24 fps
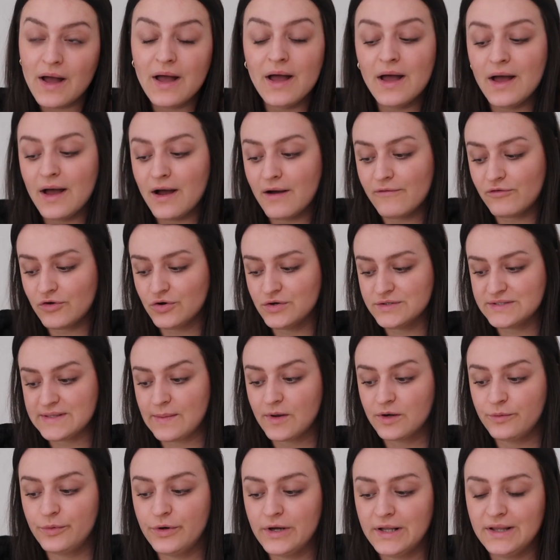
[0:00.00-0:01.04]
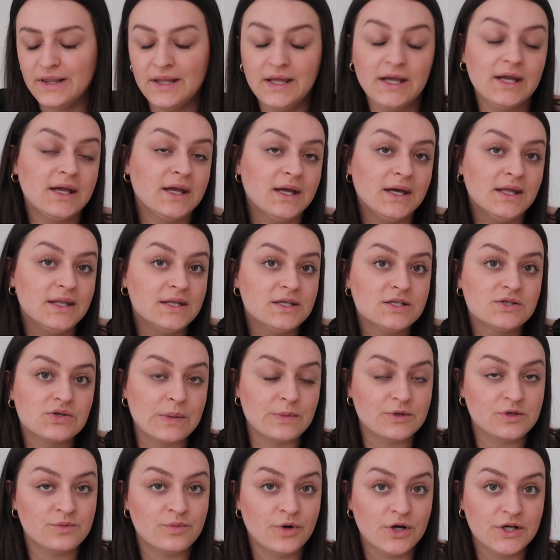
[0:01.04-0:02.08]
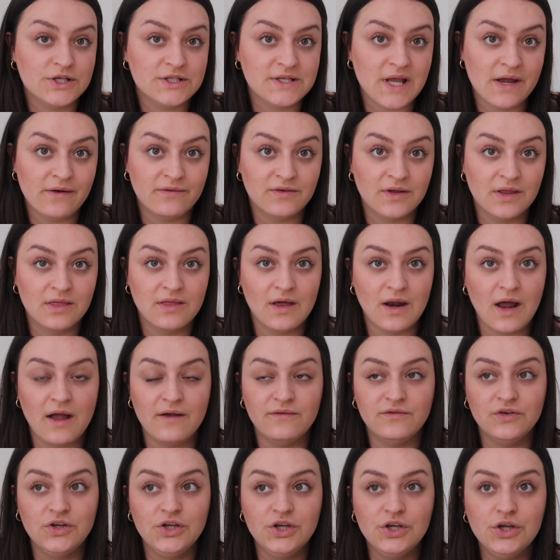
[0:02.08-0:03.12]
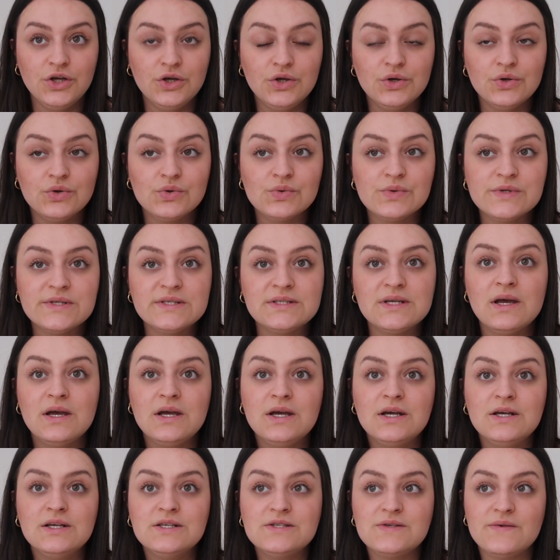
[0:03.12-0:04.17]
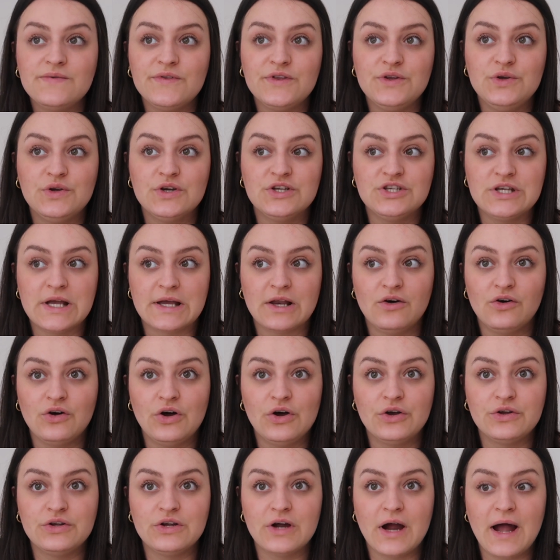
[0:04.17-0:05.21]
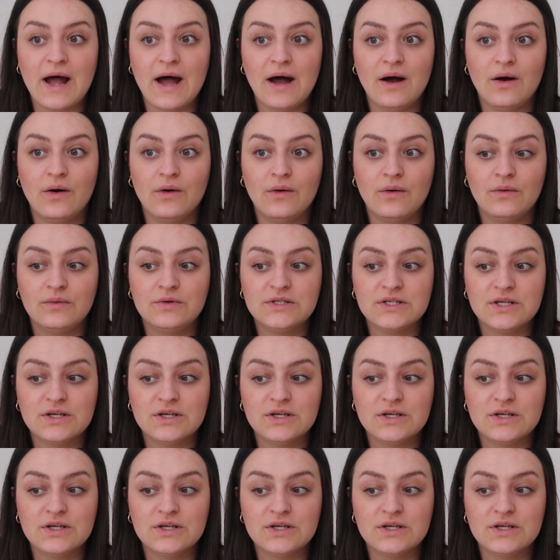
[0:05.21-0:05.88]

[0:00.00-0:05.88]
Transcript: Of course, I'm going to put a link in the description box to everything that I've used so that you can check it all out.